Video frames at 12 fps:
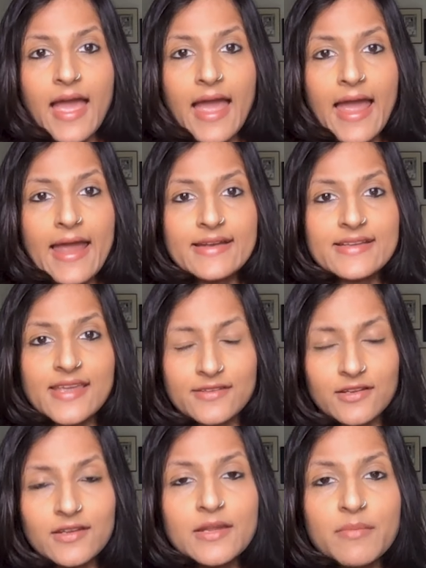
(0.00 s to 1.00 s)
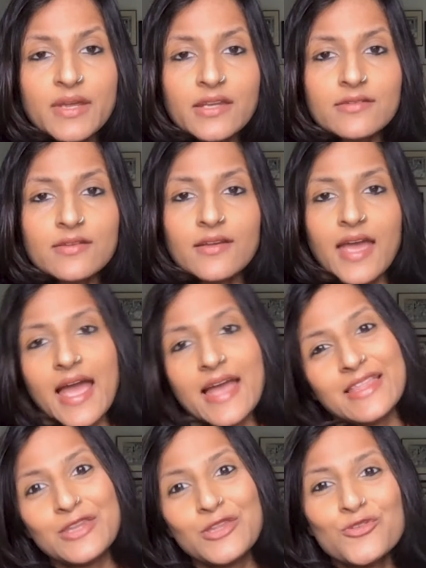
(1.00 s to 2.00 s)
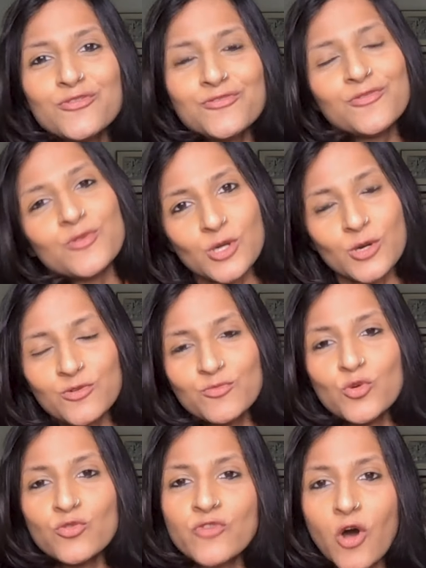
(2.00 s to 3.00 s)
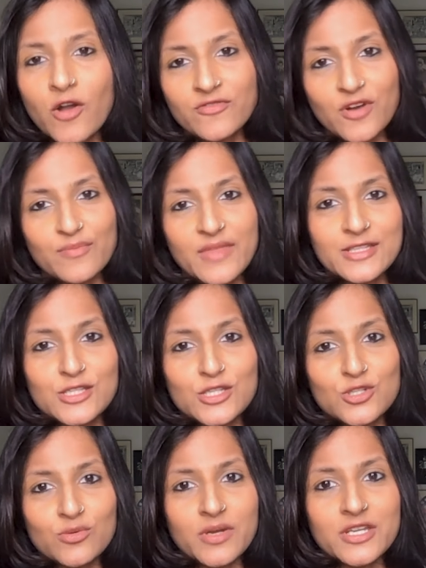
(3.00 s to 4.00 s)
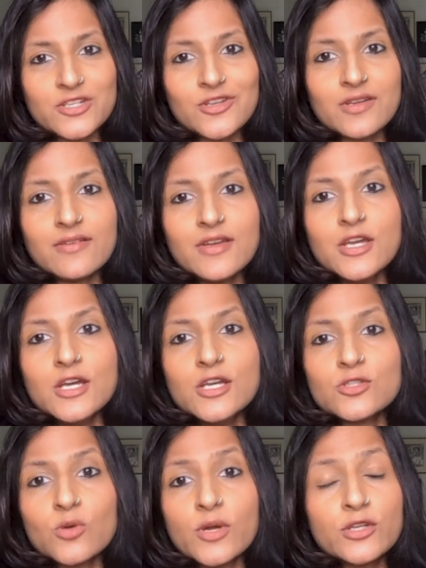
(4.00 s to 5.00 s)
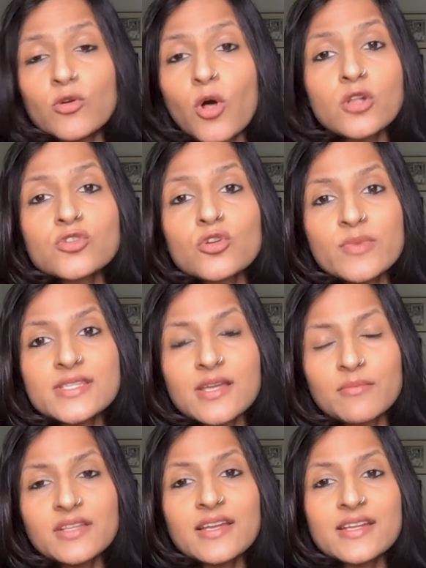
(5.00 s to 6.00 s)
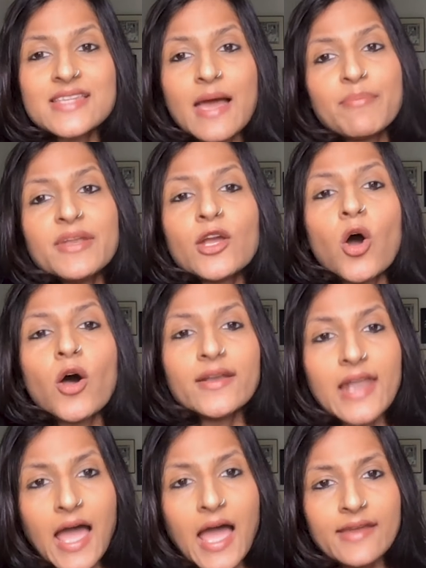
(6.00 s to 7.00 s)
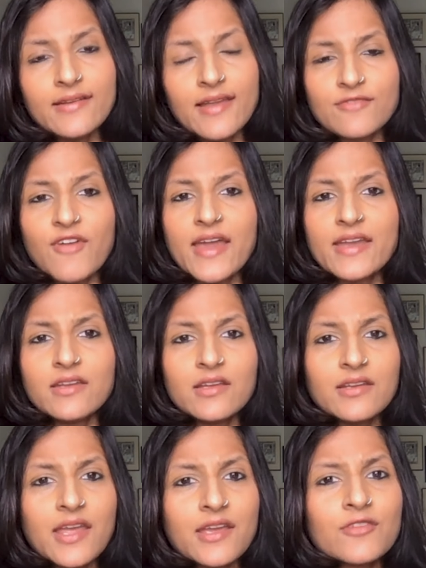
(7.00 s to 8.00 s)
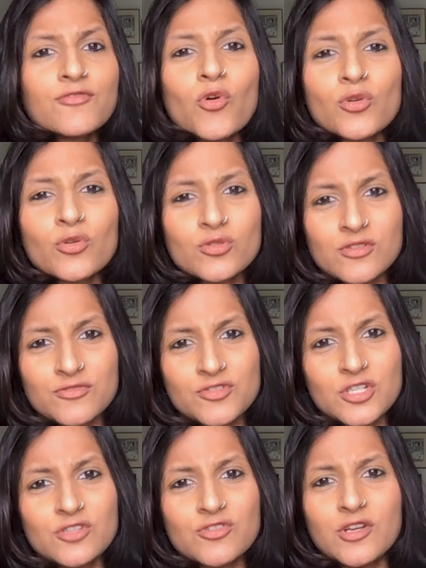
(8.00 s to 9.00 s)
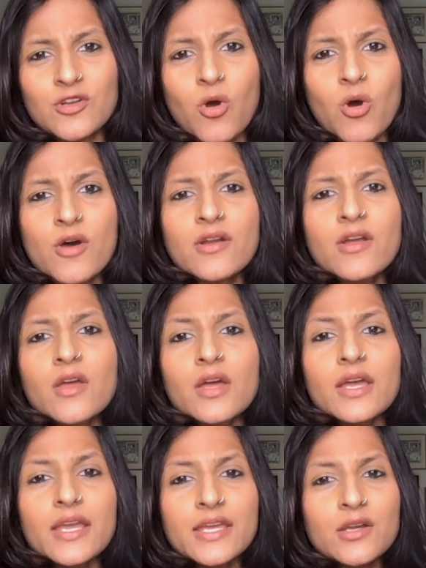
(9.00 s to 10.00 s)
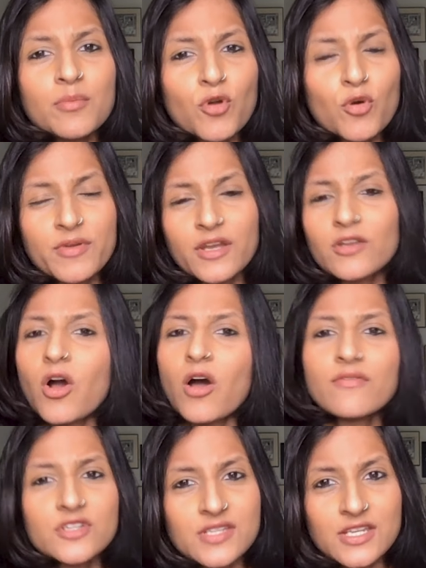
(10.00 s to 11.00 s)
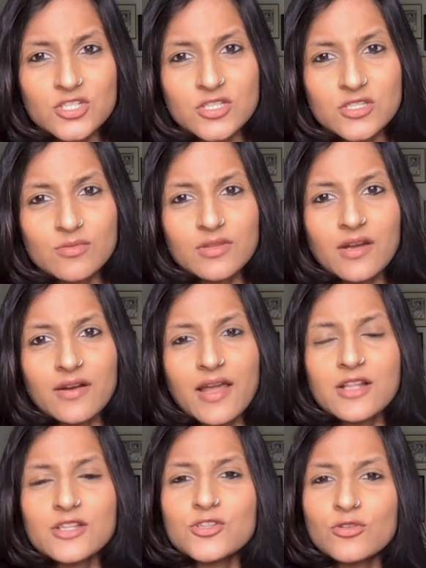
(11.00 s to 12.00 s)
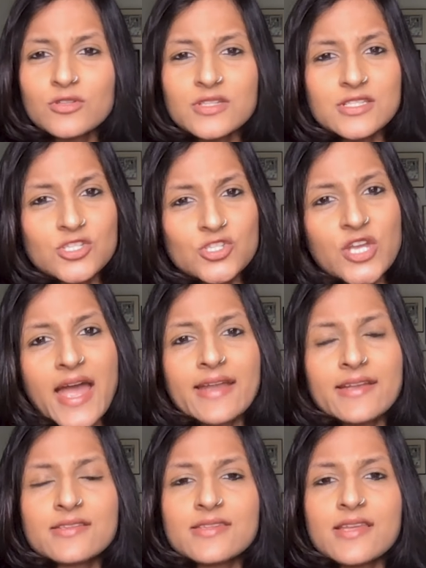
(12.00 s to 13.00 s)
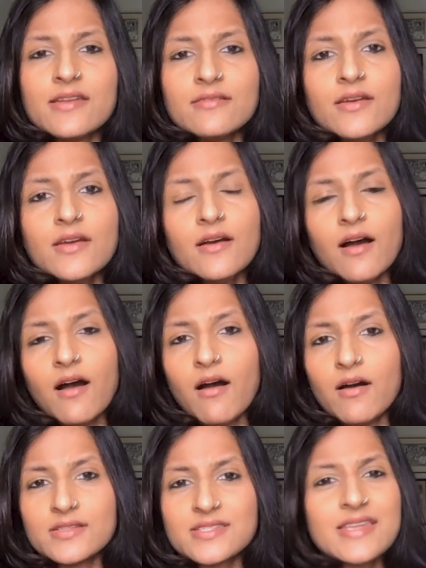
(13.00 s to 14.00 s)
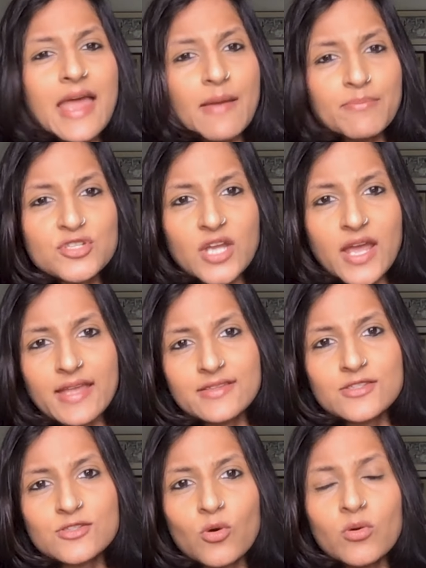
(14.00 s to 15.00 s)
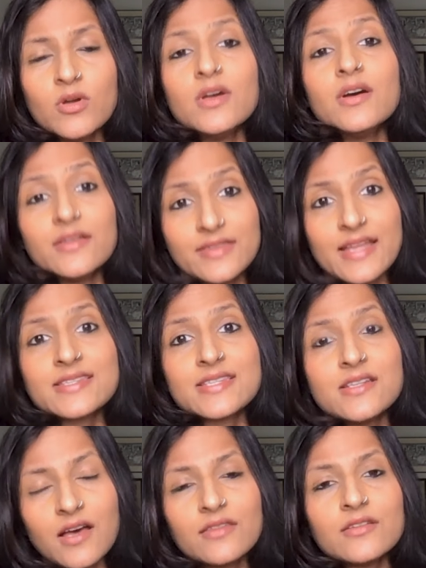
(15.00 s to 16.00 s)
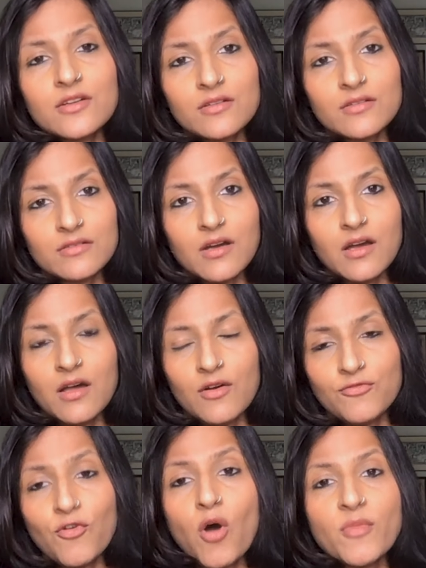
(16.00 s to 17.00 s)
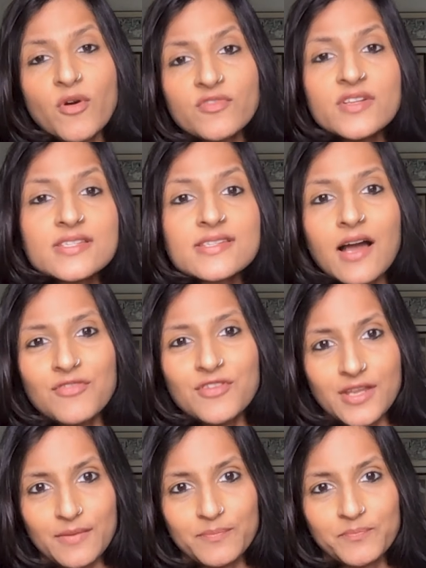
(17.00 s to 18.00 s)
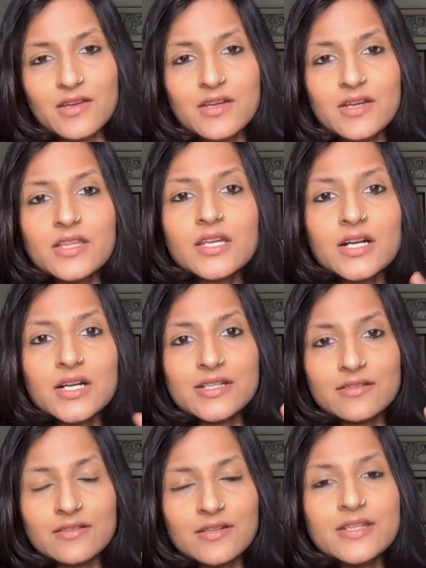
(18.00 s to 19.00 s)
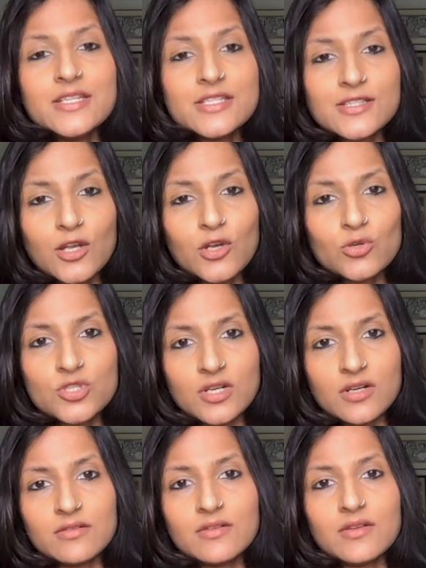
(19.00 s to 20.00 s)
and set a limit, and then you've sort of moved on from that situation. So it could also be something that is happening online, like finding naked photos of children or inappropriate conversations with adults, you know, these chats and Snapchats. So that's another form of discovery. Third, disclosure.